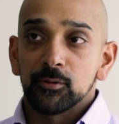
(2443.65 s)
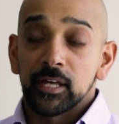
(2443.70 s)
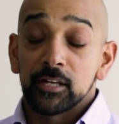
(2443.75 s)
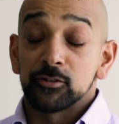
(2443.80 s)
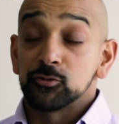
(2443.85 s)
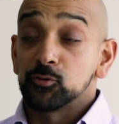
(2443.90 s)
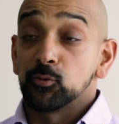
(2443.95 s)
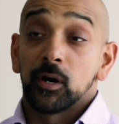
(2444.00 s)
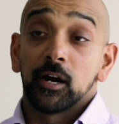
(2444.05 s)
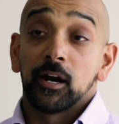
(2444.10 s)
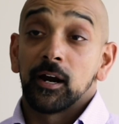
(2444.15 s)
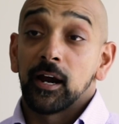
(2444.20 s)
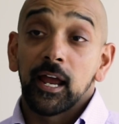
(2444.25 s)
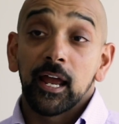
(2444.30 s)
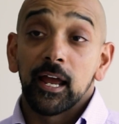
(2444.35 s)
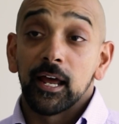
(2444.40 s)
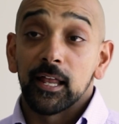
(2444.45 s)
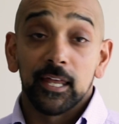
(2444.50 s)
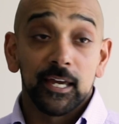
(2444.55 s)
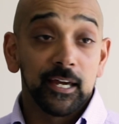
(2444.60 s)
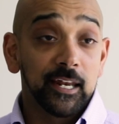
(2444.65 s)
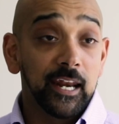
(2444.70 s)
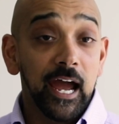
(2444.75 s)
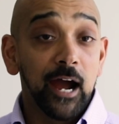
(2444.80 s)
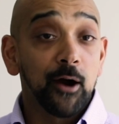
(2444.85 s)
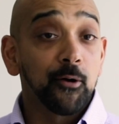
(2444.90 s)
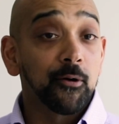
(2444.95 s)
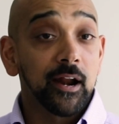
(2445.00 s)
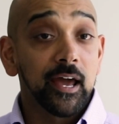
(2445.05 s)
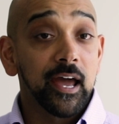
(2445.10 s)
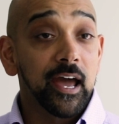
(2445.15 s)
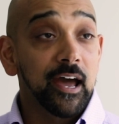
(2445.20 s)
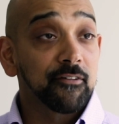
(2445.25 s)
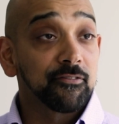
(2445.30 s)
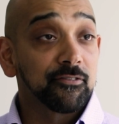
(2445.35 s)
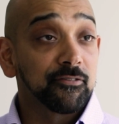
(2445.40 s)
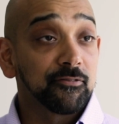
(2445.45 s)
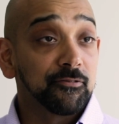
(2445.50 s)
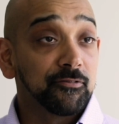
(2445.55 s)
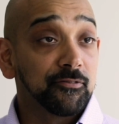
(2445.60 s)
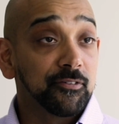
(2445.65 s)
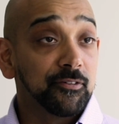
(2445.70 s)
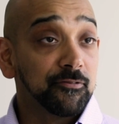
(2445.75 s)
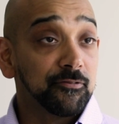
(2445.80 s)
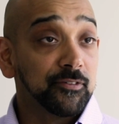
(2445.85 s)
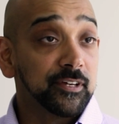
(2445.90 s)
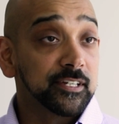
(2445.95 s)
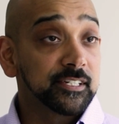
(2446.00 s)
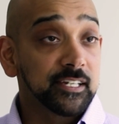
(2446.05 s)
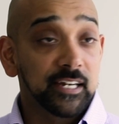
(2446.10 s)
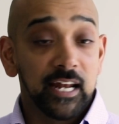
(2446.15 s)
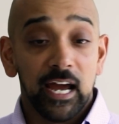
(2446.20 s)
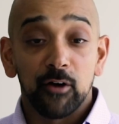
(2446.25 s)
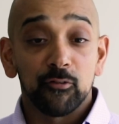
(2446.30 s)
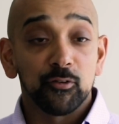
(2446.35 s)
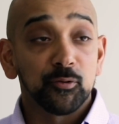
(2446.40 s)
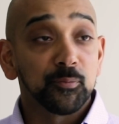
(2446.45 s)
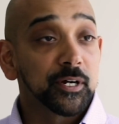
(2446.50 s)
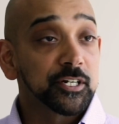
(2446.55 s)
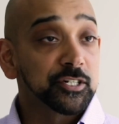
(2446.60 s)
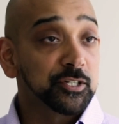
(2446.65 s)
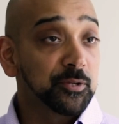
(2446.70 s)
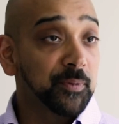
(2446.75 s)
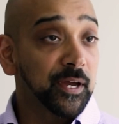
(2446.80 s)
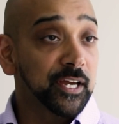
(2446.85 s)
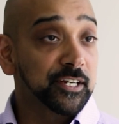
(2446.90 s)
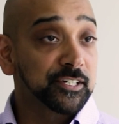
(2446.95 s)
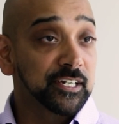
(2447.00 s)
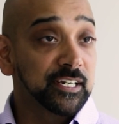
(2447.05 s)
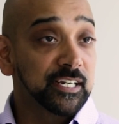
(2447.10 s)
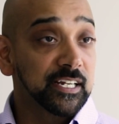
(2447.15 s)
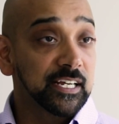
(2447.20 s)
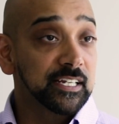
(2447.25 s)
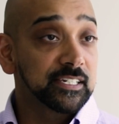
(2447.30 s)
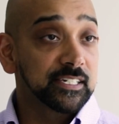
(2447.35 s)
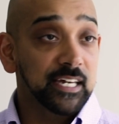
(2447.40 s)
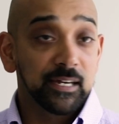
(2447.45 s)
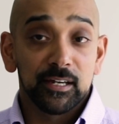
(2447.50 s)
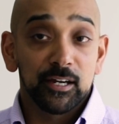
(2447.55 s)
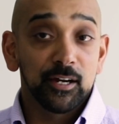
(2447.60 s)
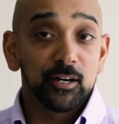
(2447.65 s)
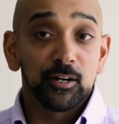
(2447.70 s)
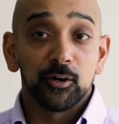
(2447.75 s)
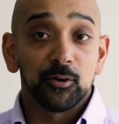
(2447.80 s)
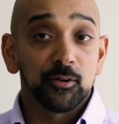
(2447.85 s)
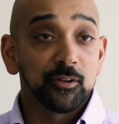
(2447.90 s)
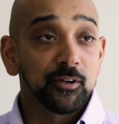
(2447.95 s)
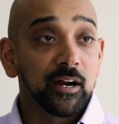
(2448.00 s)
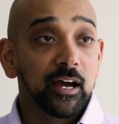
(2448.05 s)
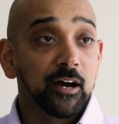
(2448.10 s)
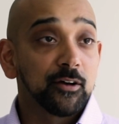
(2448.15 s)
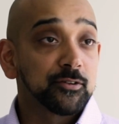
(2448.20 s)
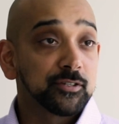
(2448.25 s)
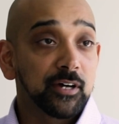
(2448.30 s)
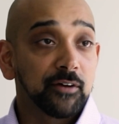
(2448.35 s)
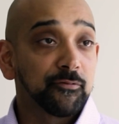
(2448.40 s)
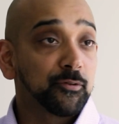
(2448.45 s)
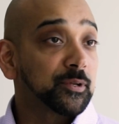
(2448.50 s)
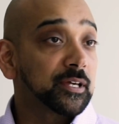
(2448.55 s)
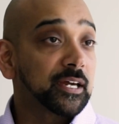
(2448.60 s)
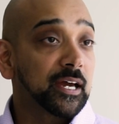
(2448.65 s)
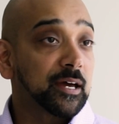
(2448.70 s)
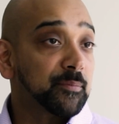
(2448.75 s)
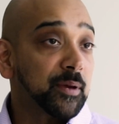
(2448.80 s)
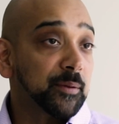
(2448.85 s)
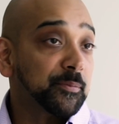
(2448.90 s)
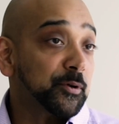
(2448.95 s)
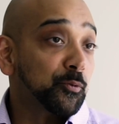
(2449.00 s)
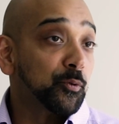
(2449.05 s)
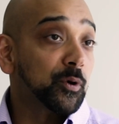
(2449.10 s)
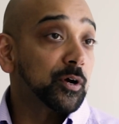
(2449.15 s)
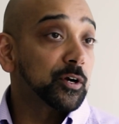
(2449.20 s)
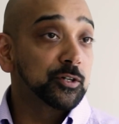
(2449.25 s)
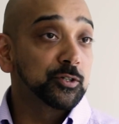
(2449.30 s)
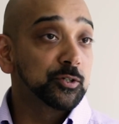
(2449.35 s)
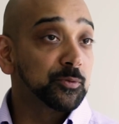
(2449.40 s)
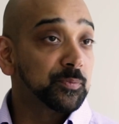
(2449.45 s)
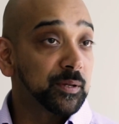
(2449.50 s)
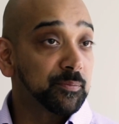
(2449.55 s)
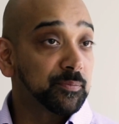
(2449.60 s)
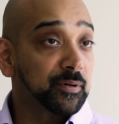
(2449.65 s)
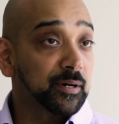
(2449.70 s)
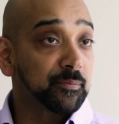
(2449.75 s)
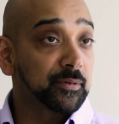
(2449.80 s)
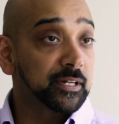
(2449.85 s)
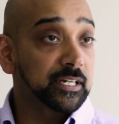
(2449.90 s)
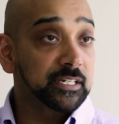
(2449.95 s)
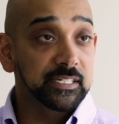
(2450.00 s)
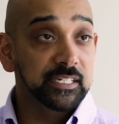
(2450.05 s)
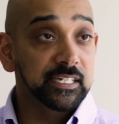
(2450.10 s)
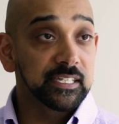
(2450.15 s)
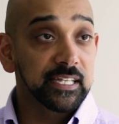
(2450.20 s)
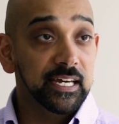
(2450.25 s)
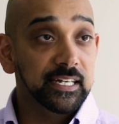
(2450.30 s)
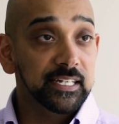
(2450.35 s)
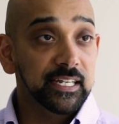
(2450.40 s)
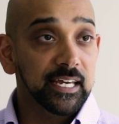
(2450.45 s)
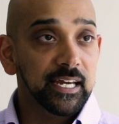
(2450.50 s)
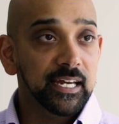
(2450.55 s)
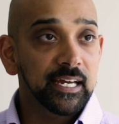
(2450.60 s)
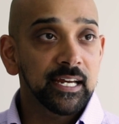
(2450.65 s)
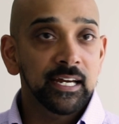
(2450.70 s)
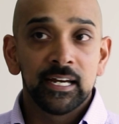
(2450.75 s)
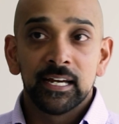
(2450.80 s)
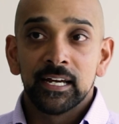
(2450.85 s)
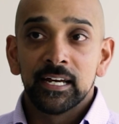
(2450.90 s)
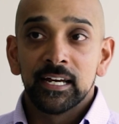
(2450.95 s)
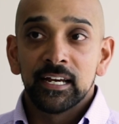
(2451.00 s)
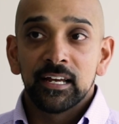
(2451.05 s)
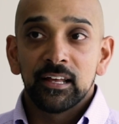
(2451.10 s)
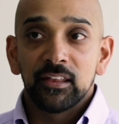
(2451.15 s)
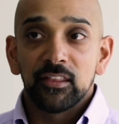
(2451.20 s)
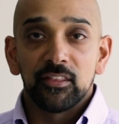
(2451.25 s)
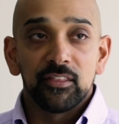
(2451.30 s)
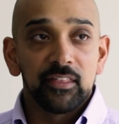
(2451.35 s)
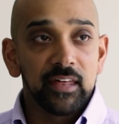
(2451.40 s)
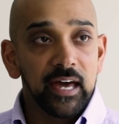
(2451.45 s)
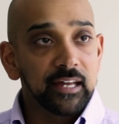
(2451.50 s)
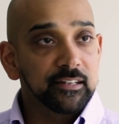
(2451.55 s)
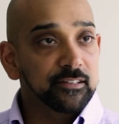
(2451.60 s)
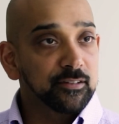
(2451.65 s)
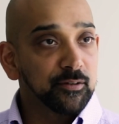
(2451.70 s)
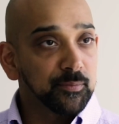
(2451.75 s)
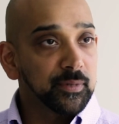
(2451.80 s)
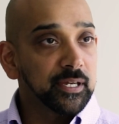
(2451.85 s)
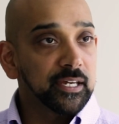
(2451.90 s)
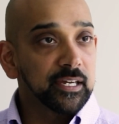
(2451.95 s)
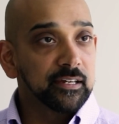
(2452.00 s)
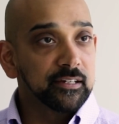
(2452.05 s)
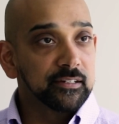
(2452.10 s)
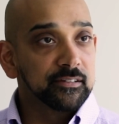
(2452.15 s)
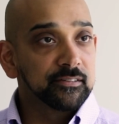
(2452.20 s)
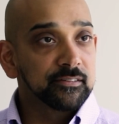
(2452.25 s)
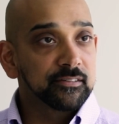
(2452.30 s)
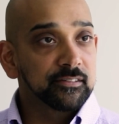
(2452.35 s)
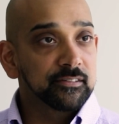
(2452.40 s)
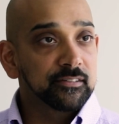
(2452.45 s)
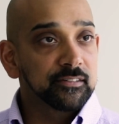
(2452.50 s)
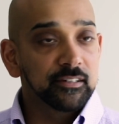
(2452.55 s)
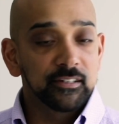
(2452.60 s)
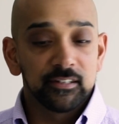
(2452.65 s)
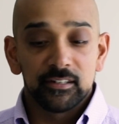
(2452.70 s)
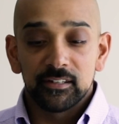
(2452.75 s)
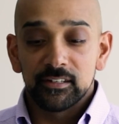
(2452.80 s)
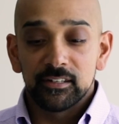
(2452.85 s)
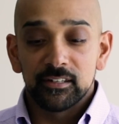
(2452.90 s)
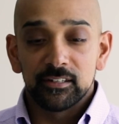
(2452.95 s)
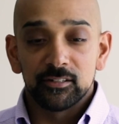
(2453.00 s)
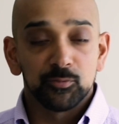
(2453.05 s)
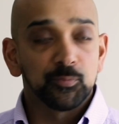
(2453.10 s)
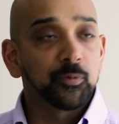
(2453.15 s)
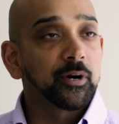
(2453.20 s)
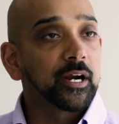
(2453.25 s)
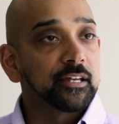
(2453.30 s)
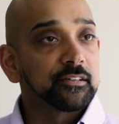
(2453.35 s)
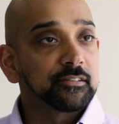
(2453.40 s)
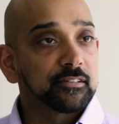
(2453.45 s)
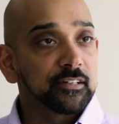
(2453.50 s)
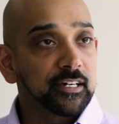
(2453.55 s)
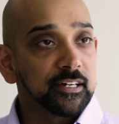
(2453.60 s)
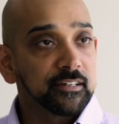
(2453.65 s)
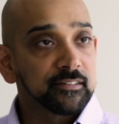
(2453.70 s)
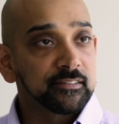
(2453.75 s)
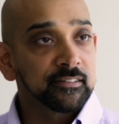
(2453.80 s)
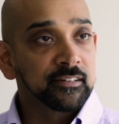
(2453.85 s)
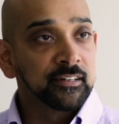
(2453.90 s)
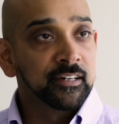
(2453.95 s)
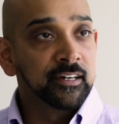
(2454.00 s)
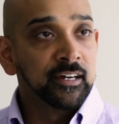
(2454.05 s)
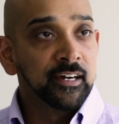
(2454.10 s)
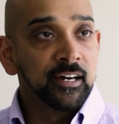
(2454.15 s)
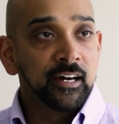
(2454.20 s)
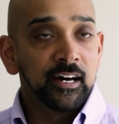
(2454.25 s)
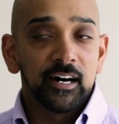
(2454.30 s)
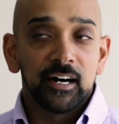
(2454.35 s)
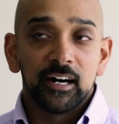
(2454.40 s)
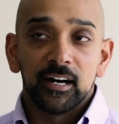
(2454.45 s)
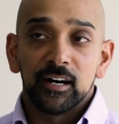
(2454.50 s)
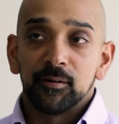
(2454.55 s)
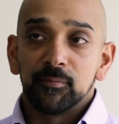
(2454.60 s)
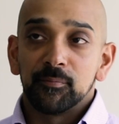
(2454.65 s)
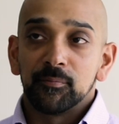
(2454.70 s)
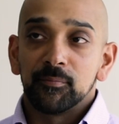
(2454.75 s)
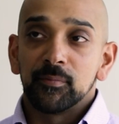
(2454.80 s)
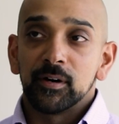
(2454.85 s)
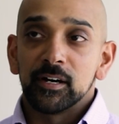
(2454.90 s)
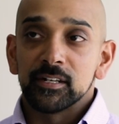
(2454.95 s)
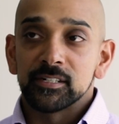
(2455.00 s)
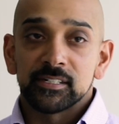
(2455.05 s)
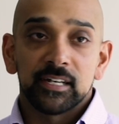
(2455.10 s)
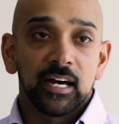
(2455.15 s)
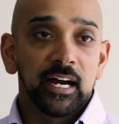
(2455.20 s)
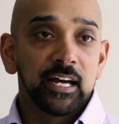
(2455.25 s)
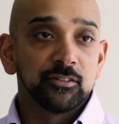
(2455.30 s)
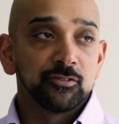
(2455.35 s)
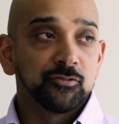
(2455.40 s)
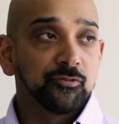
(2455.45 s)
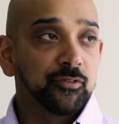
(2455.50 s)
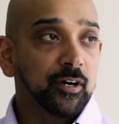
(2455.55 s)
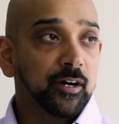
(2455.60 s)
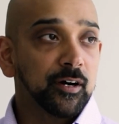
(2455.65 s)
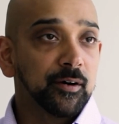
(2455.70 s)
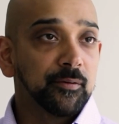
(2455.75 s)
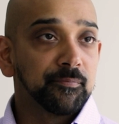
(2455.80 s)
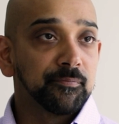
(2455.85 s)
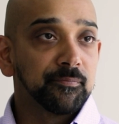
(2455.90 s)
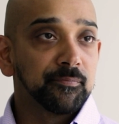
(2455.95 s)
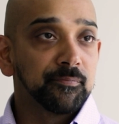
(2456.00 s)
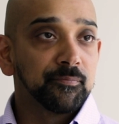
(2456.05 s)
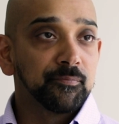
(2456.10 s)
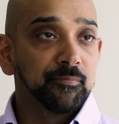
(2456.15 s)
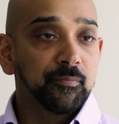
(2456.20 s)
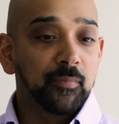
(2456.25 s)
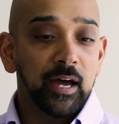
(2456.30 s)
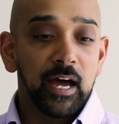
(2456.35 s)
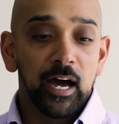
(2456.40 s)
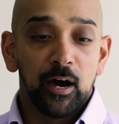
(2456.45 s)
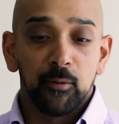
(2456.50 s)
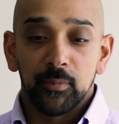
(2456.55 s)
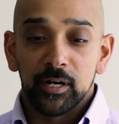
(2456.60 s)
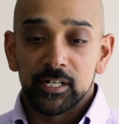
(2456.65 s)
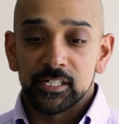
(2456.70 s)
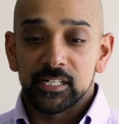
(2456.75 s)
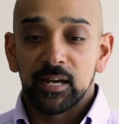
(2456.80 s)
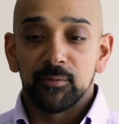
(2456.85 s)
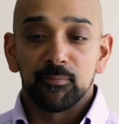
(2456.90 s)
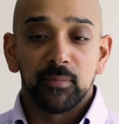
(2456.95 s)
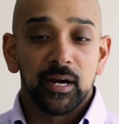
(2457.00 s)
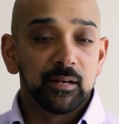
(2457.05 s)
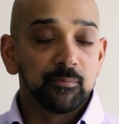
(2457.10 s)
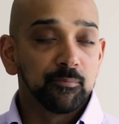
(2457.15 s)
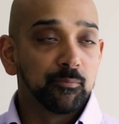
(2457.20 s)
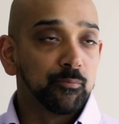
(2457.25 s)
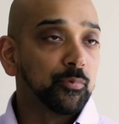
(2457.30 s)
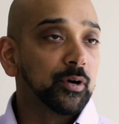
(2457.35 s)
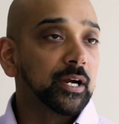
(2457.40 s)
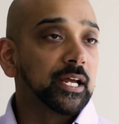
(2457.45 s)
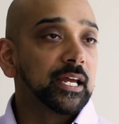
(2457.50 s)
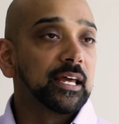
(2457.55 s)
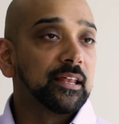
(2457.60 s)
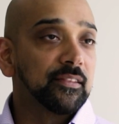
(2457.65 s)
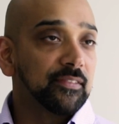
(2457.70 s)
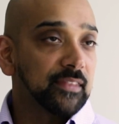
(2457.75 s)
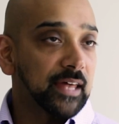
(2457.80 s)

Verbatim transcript: that's where, hey, like an hour and a half visit, however much the patient needs, I could go to their house. I've only got maybe one or two people I'm going to see that day. That to me is is priceless um, aside from how much I might bring in